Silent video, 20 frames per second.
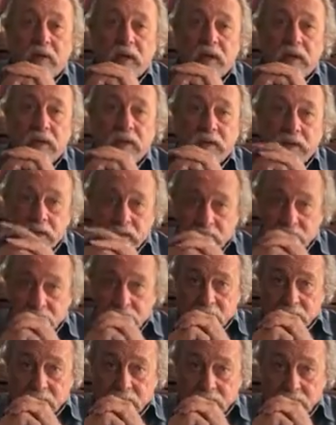and on
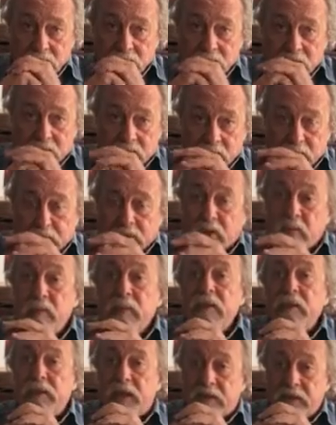for about the
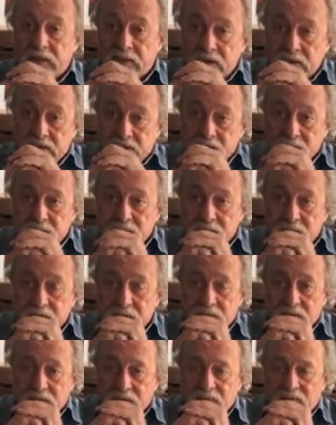mid-90s,
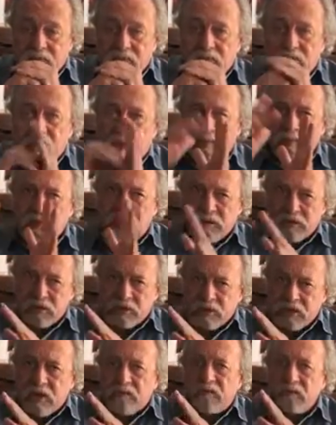having come in the
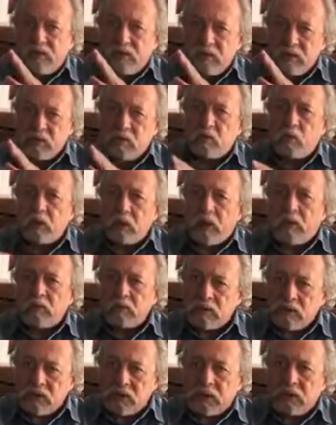70s when I
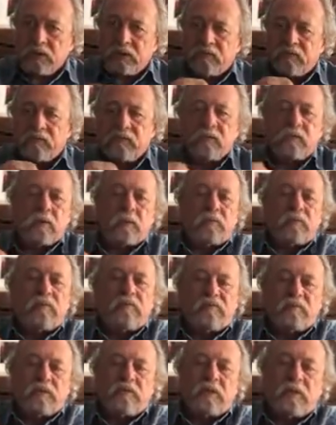was single for
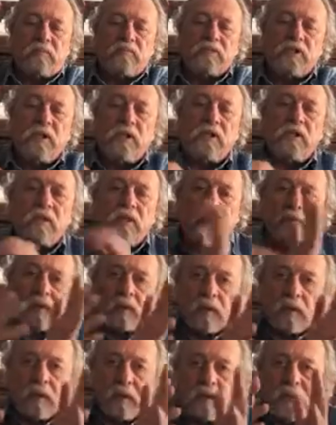a few times.
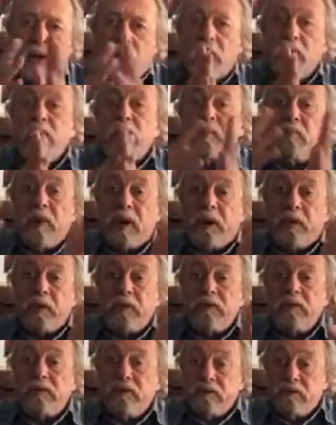And now I've been
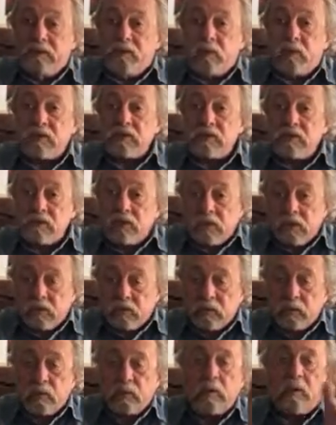married, divorced,
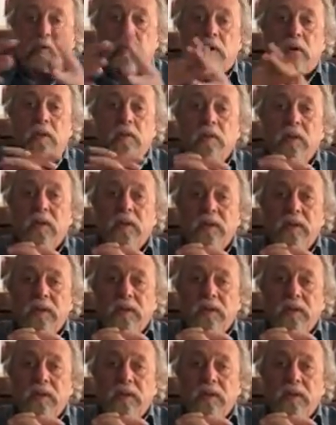children were grown.